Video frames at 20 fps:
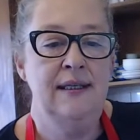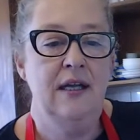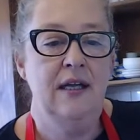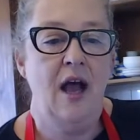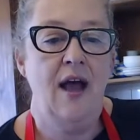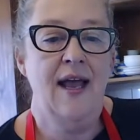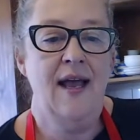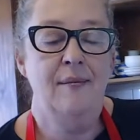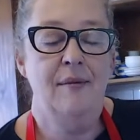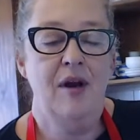
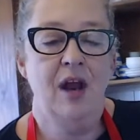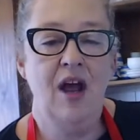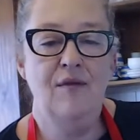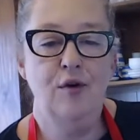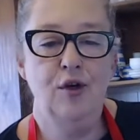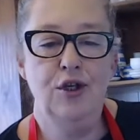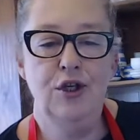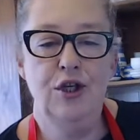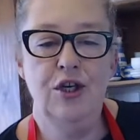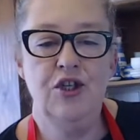I am live
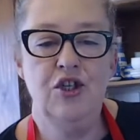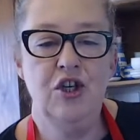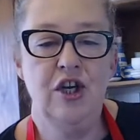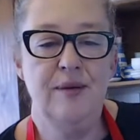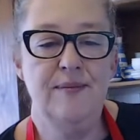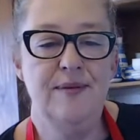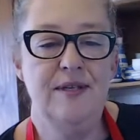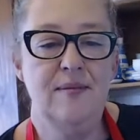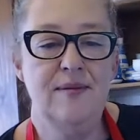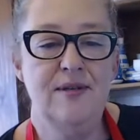on
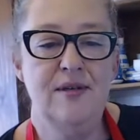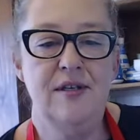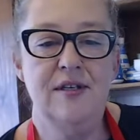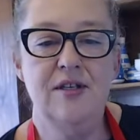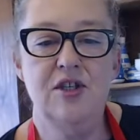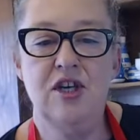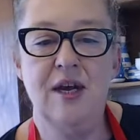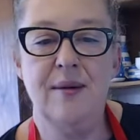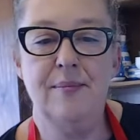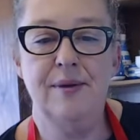YouTube, so I'm sort of
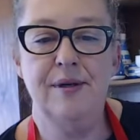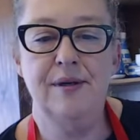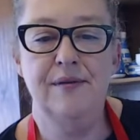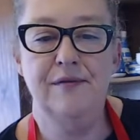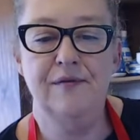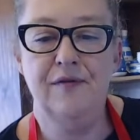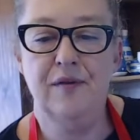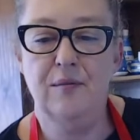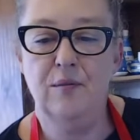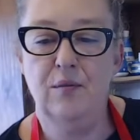
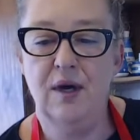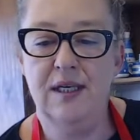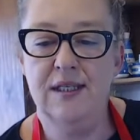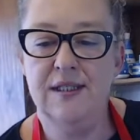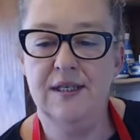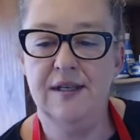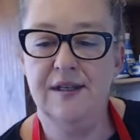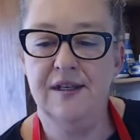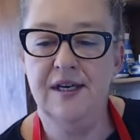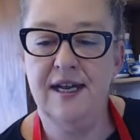jumping from one
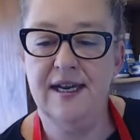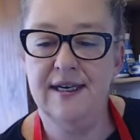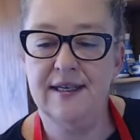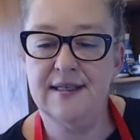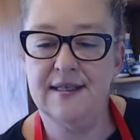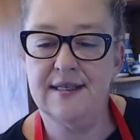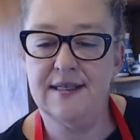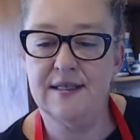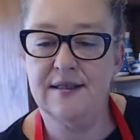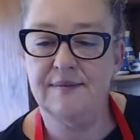to the
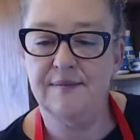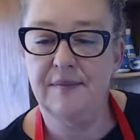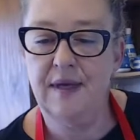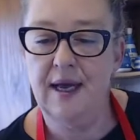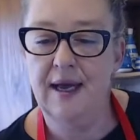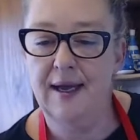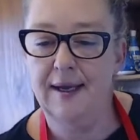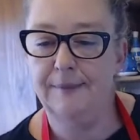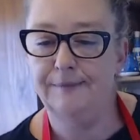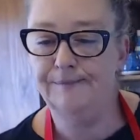next.
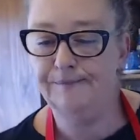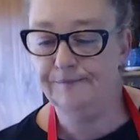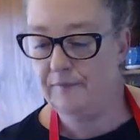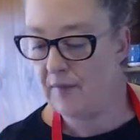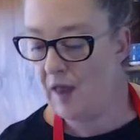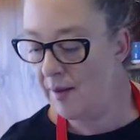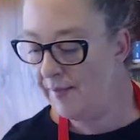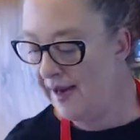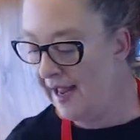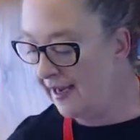I'm
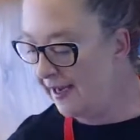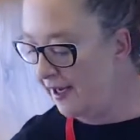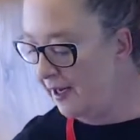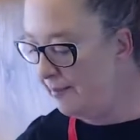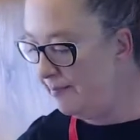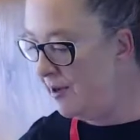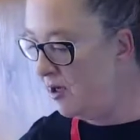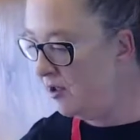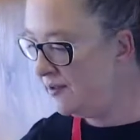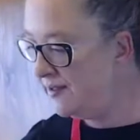now going to
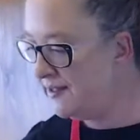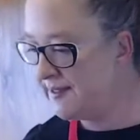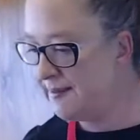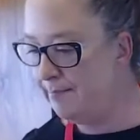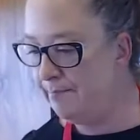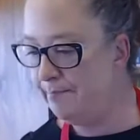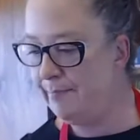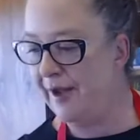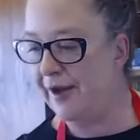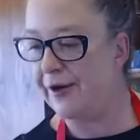melt
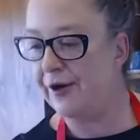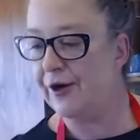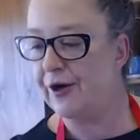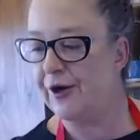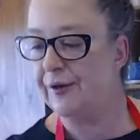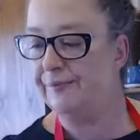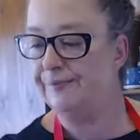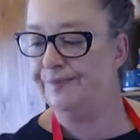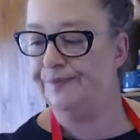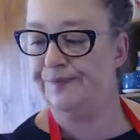some
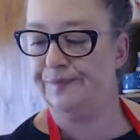butter